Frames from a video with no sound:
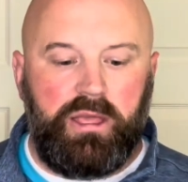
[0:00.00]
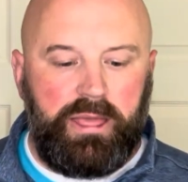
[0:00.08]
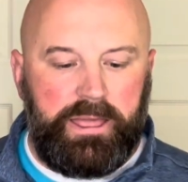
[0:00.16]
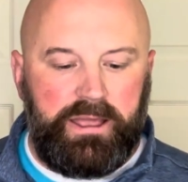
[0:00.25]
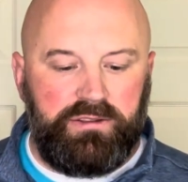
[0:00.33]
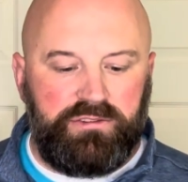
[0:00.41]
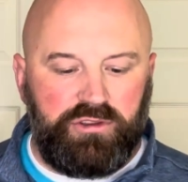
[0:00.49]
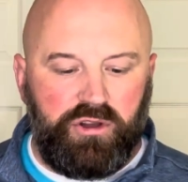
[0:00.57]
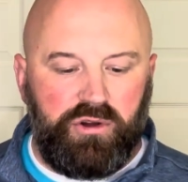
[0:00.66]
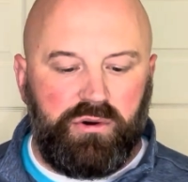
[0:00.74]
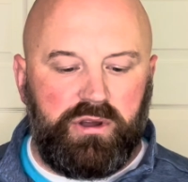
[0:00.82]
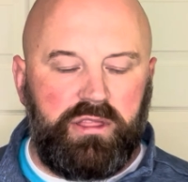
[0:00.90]
And
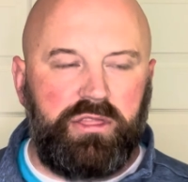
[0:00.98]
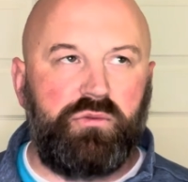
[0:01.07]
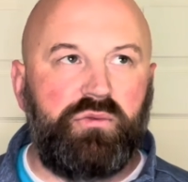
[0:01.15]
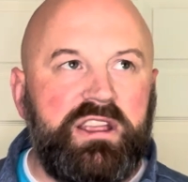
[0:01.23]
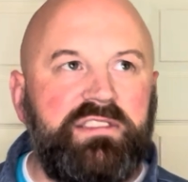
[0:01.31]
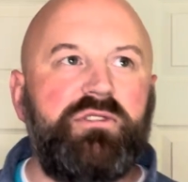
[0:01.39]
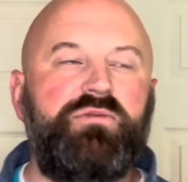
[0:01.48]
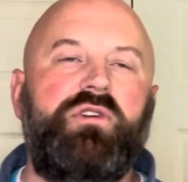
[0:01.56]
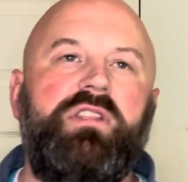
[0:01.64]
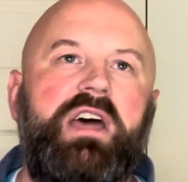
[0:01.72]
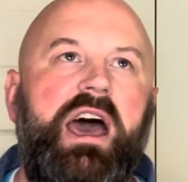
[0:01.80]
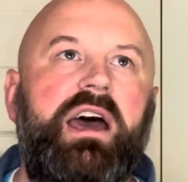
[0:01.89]
so the reason
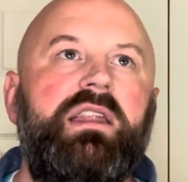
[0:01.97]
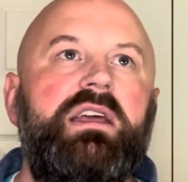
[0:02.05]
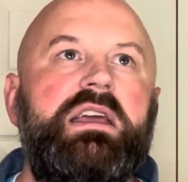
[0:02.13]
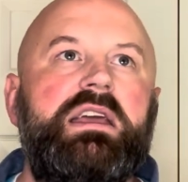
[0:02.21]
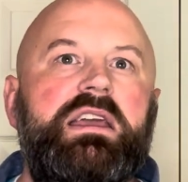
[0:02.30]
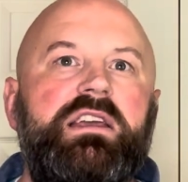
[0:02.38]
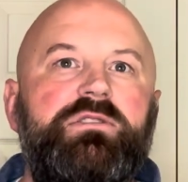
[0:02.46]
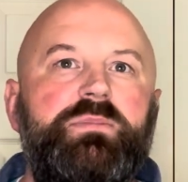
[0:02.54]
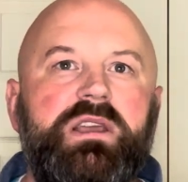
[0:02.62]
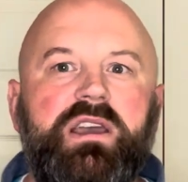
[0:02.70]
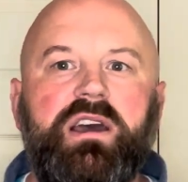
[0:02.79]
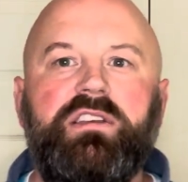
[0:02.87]
for that is
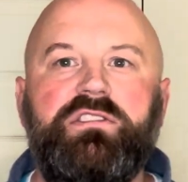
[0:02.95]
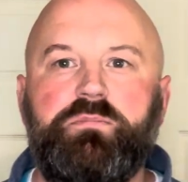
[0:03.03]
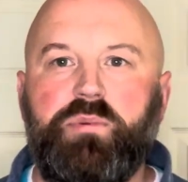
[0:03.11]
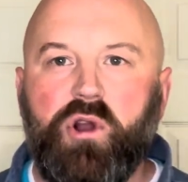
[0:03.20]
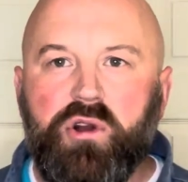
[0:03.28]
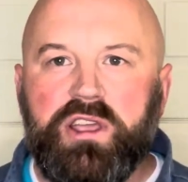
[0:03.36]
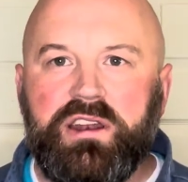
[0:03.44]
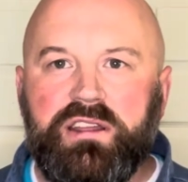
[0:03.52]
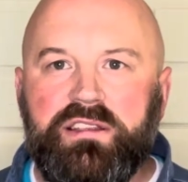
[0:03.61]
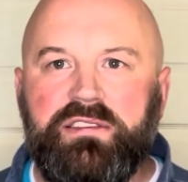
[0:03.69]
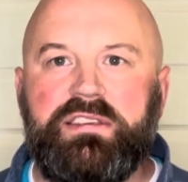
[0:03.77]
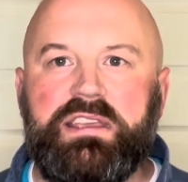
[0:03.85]
because
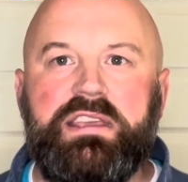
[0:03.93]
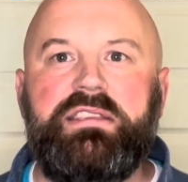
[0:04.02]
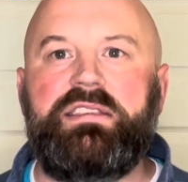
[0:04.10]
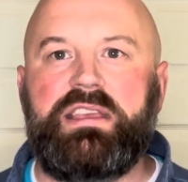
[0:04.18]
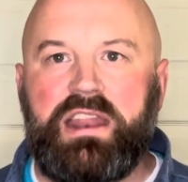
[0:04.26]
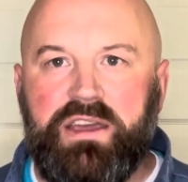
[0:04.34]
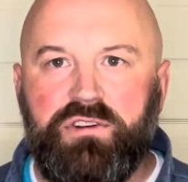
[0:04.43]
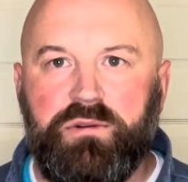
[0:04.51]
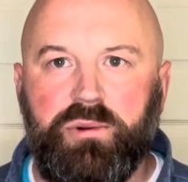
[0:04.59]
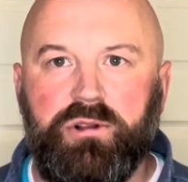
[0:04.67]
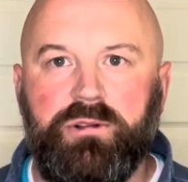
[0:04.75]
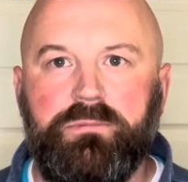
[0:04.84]
brokenness is
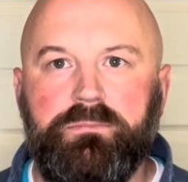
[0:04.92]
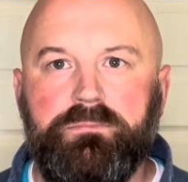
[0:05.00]
inevitable.